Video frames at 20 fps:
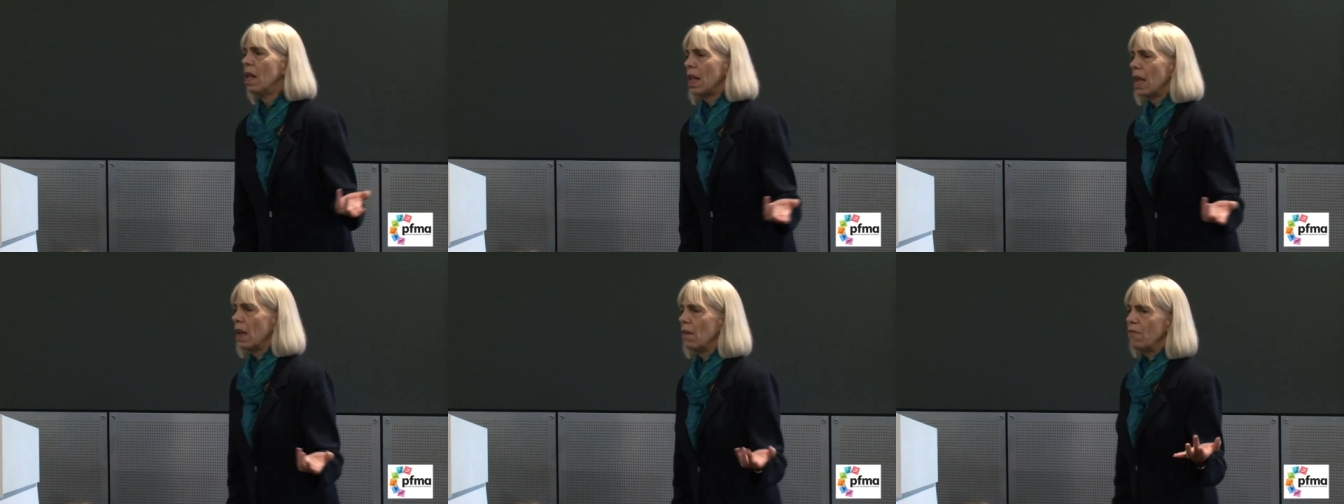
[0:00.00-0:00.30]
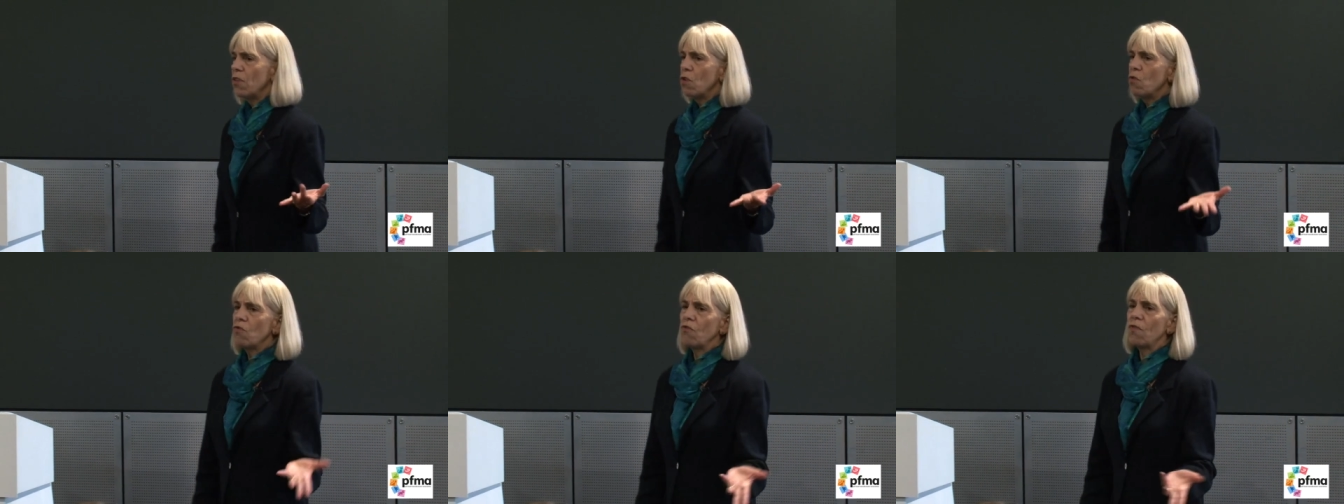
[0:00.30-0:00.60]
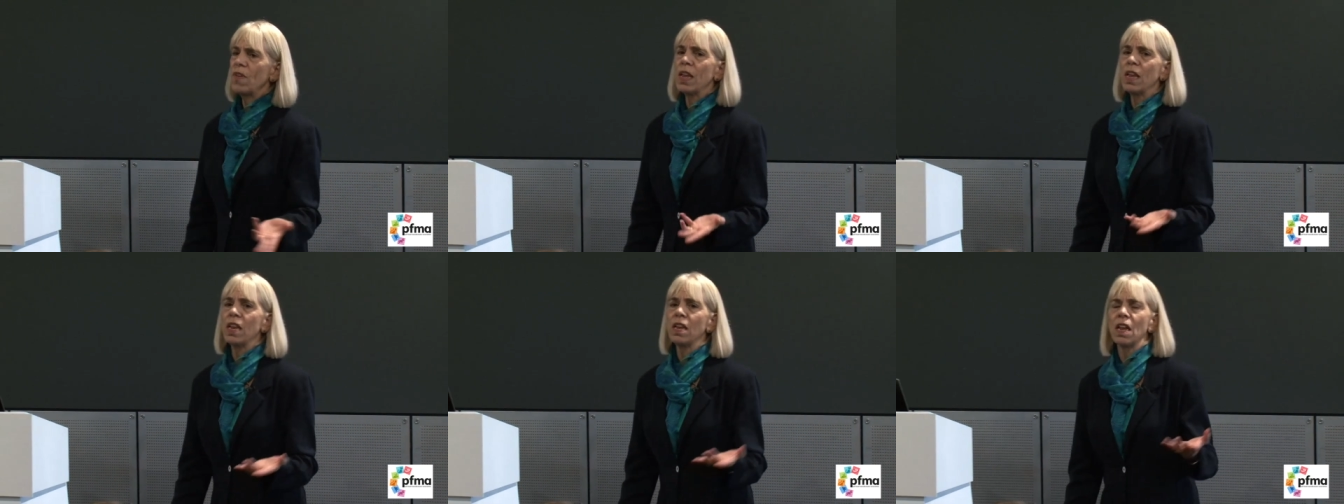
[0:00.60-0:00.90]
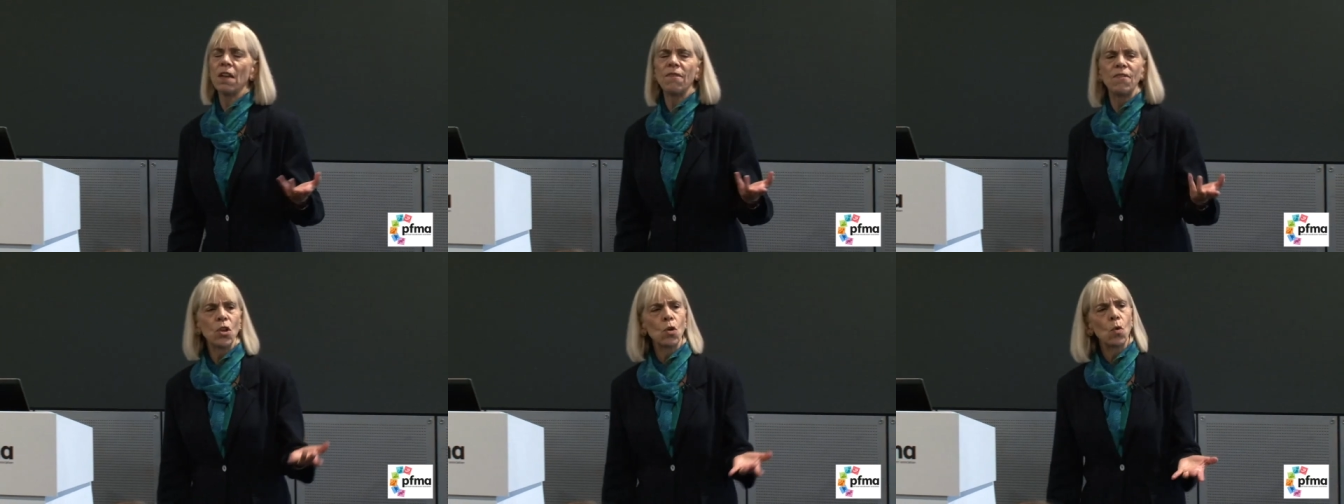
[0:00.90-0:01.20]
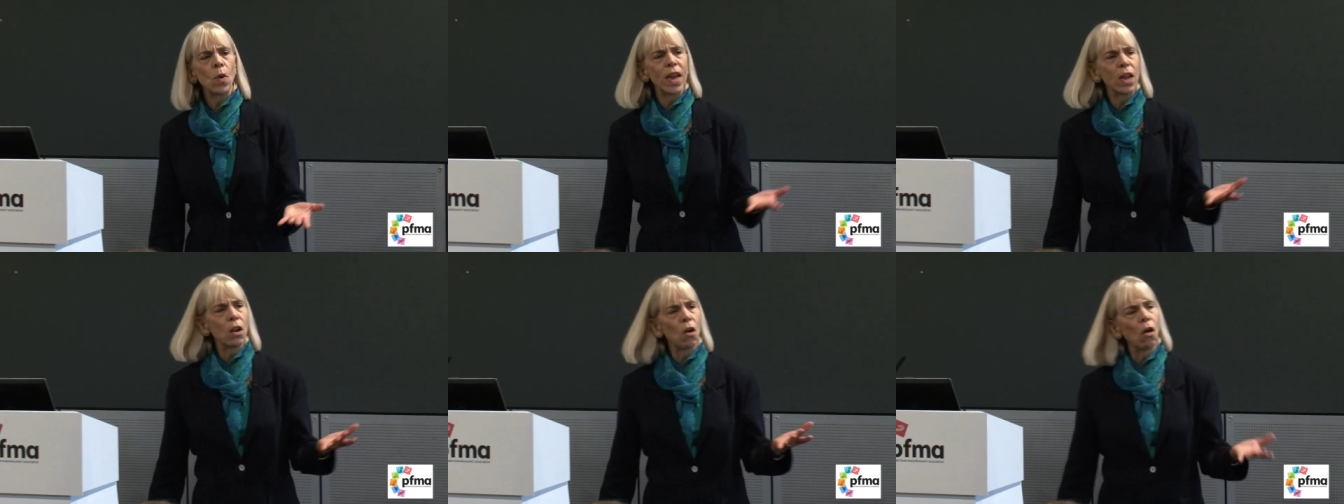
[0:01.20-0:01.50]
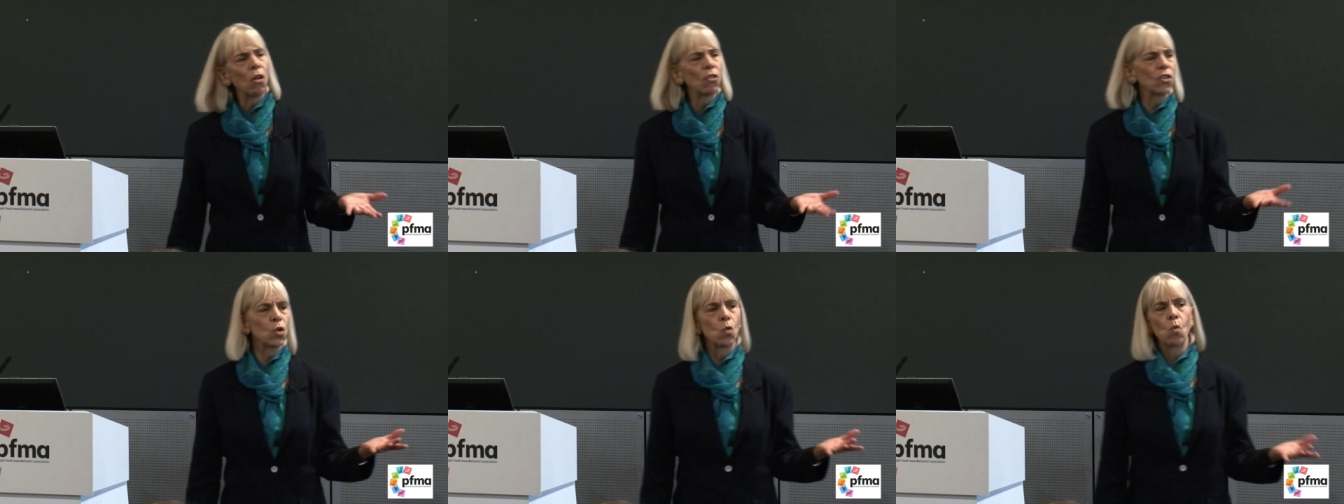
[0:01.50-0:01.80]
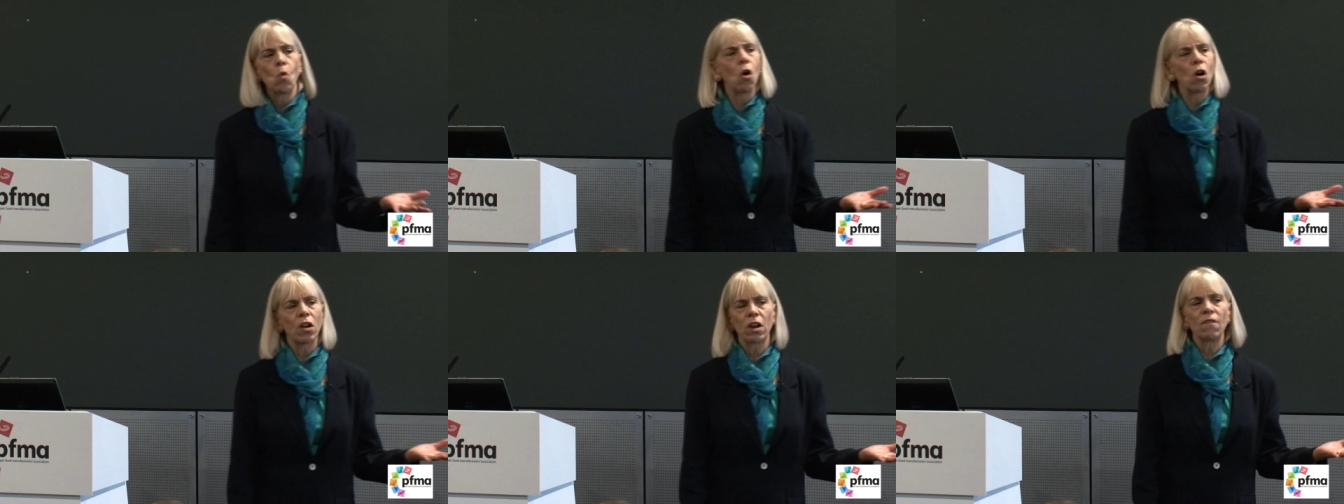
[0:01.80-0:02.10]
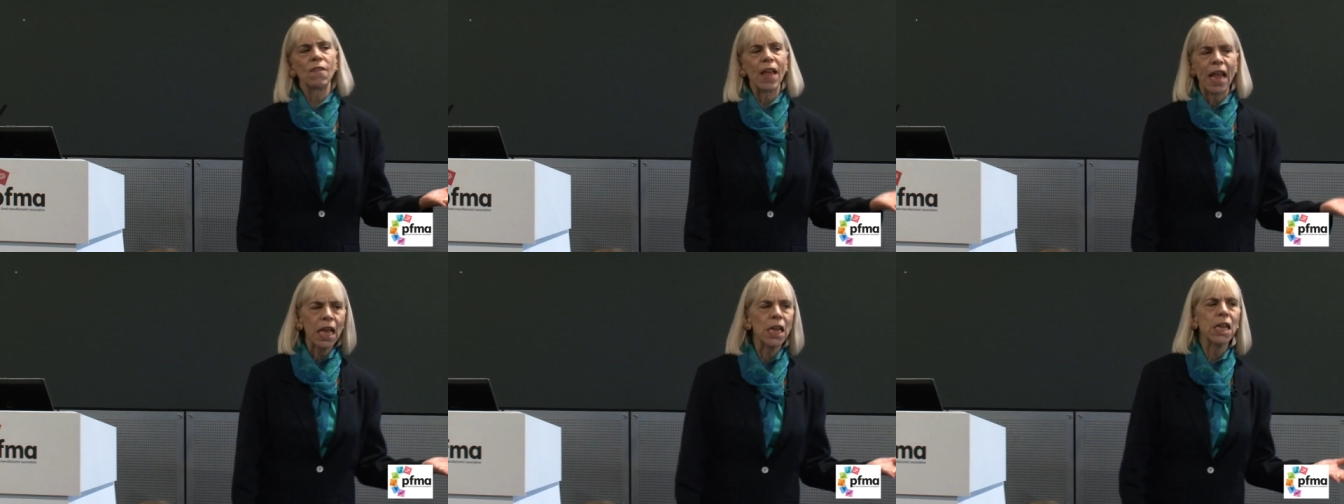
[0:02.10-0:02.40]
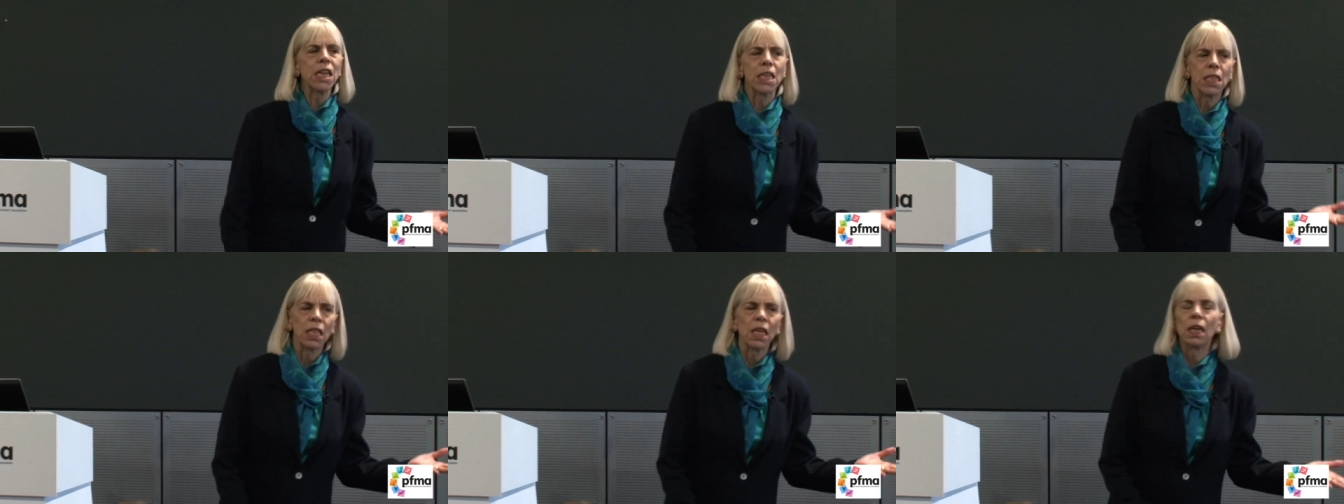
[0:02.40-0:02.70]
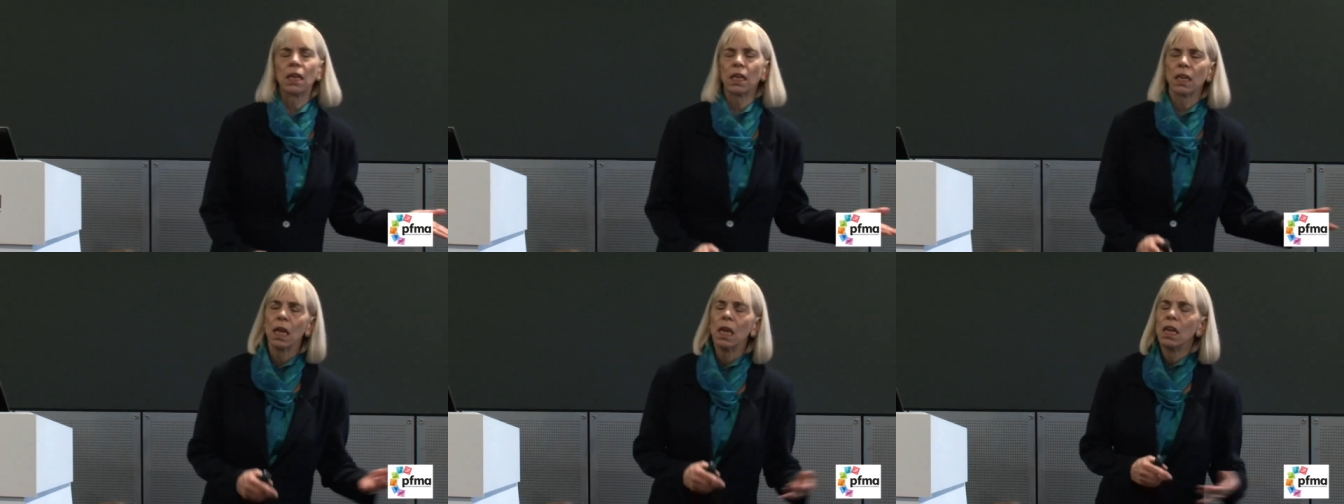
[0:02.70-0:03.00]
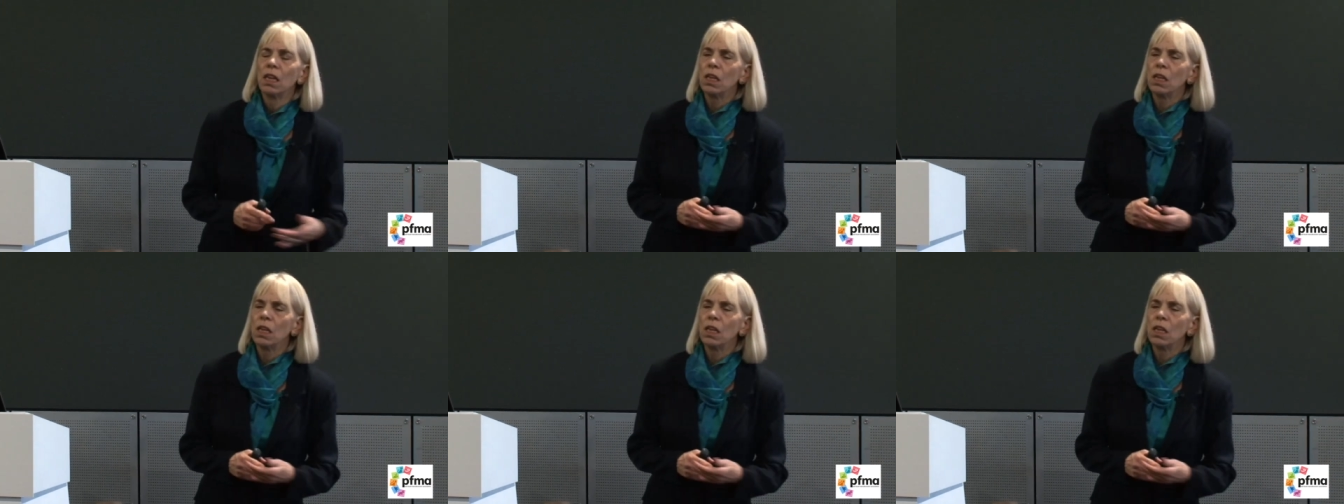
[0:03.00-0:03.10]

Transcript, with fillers: If you feed, if you eat all you want of anything,